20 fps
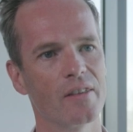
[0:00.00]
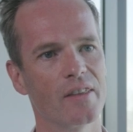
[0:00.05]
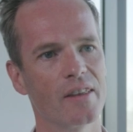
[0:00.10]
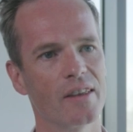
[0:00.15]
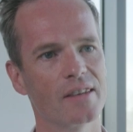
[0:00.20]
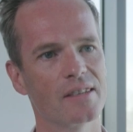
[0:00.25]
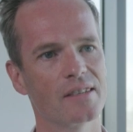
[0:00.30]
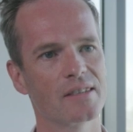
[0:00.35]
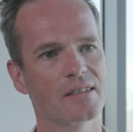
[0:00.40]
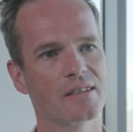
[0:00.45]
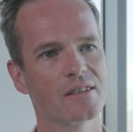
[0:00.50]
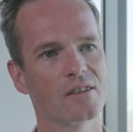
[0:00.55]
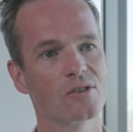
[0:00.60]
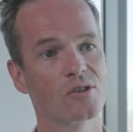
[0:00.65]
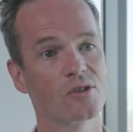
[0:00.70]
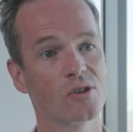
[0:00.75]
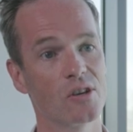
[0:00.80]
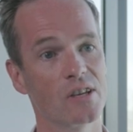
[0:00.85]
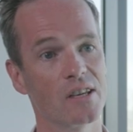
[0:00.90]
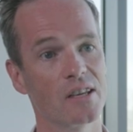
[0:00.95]
this
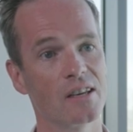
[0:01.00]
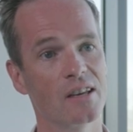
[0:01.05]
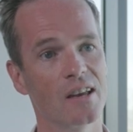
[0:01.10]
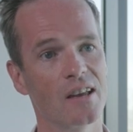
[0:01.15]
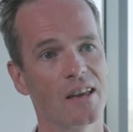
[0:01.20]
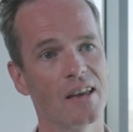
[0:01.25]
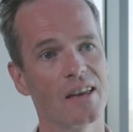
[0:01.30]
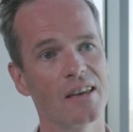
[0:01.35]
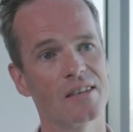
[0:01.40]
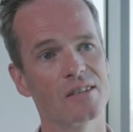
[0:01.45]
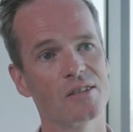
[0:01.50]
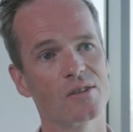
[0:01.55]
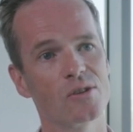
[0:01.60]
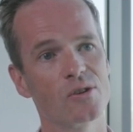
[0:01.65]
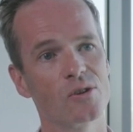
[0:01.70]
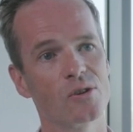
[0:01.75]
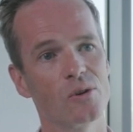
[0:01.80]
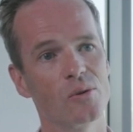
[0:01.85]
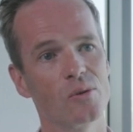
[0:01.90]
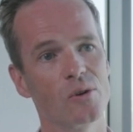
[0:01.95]
study is
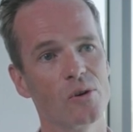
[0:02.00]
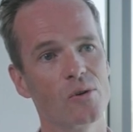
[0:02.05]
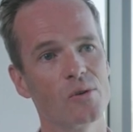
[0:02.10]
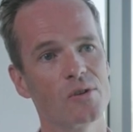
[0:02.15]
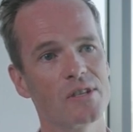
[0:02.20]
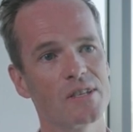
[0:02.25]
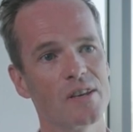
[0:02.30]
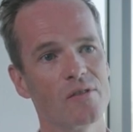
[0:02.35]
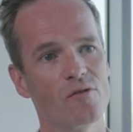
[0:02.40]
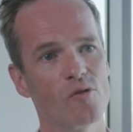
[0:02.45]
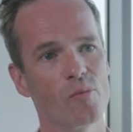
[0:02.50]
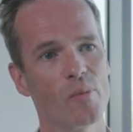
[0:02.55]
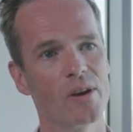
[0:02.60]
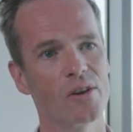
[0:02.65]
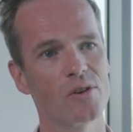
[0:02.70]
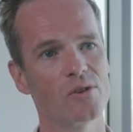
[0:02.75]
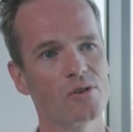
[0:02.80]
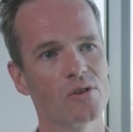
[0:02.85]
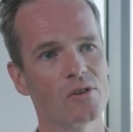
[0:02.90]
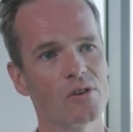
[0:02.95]
to use this
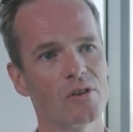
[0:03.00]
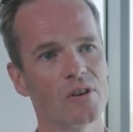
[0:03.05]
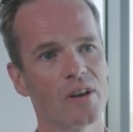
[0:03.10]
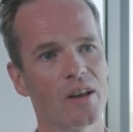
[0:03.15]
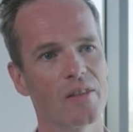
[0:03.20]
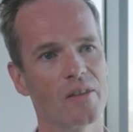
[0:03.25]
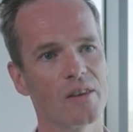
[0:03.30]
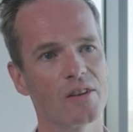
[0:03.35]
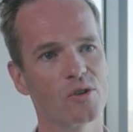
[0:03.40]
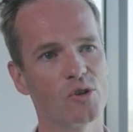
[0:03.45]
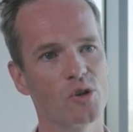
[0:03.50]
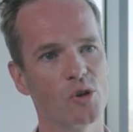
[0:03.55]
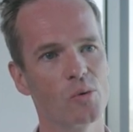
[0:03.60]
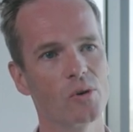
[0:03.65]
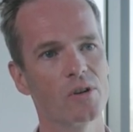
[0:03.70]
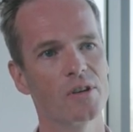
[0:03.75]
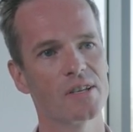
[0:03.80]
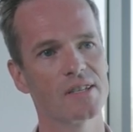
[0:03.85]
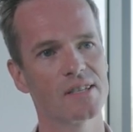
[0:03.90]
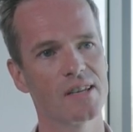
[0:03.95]
information and this new
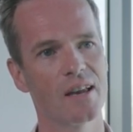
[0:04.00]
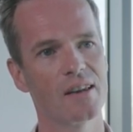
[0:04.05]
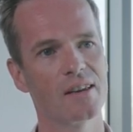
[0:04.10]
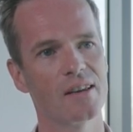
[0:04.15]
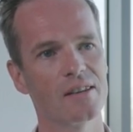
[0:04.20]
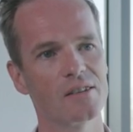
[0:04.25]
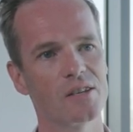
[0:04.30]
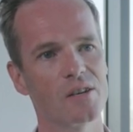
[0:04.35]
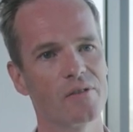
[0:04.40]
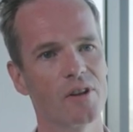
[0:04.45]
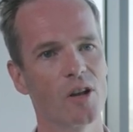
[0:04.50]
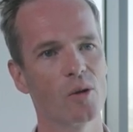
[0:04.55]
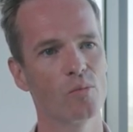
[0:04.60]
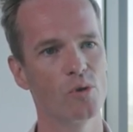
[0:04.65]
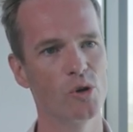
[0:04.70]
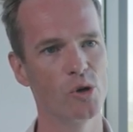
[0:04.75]
understanding to develop